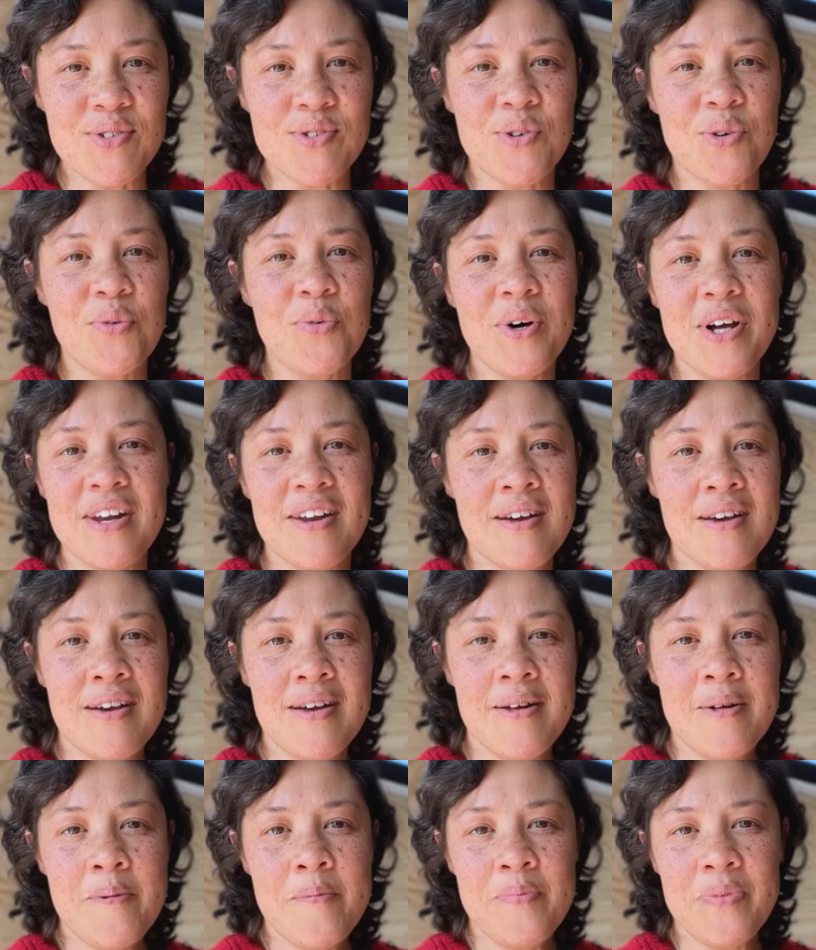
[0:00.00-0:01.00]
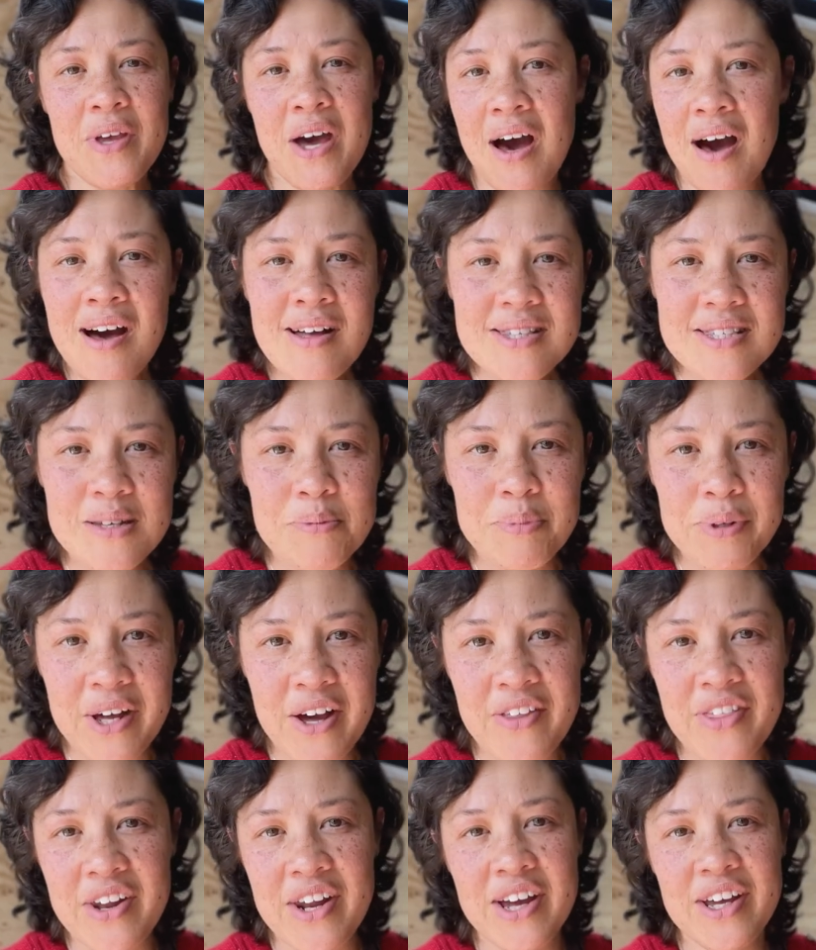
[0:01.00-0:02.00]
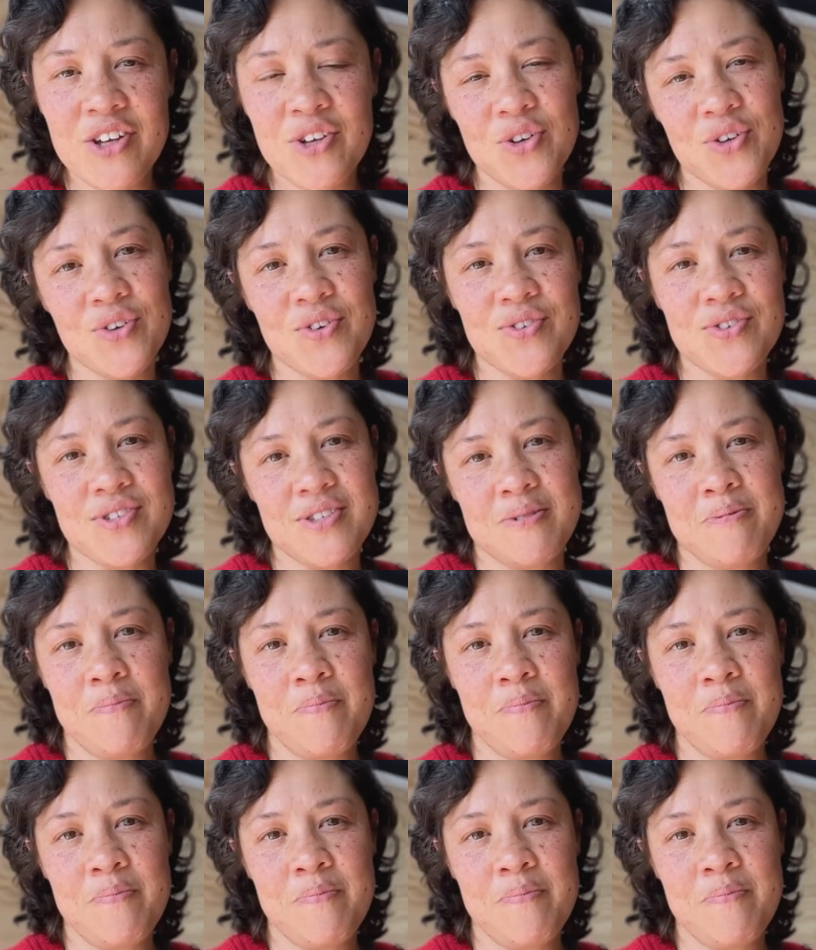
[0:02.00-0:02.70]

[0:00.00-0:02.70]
or what art supply that I use.